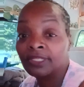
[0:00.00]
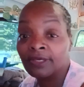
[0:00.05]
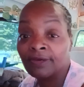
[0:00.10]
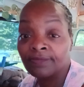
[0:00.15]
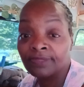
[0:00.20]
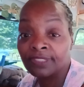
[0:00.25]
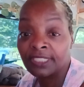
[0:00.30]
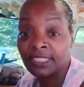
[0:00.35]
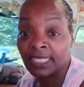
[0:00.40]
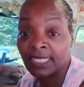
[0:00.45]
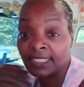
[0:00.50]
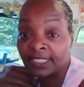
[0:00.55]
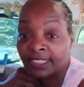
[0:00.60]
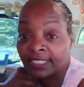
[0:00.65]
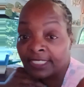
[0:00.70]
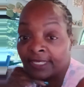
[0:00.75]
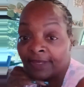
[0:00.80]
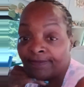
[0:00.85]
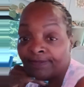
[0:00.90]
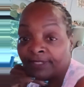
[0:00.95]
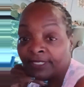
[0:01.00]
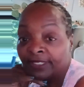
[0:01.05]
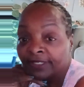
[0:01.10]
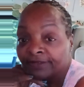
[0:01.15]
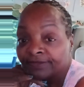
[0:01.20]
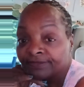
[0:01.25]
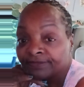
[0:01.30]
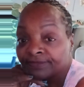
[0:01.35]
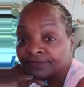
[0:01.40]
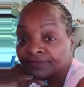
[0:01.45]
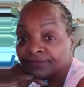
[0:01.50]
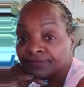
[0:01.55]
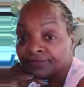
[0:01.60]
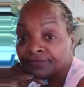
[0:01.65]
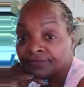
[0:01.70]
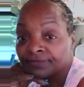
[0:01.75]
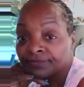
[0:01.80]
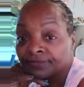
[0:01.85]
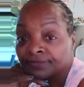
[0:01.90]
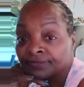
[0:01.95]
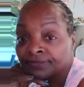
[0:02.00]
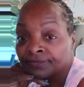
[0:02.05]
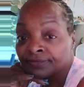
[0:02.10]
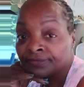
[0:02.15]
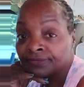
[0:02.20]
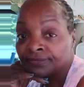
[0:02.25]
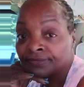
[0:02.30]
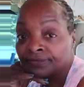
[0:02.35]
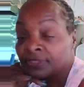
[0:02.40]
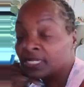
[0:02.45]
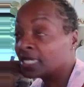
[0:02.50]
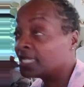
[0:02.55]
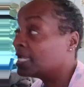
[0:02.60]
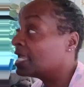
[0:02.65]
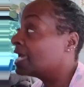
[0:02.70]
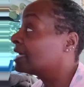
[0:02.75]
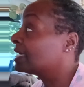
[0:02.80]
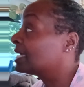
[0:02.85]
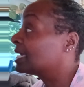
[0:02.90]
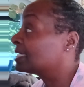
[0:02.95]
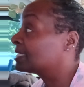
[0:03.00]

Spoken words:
them to accept it. Now, like I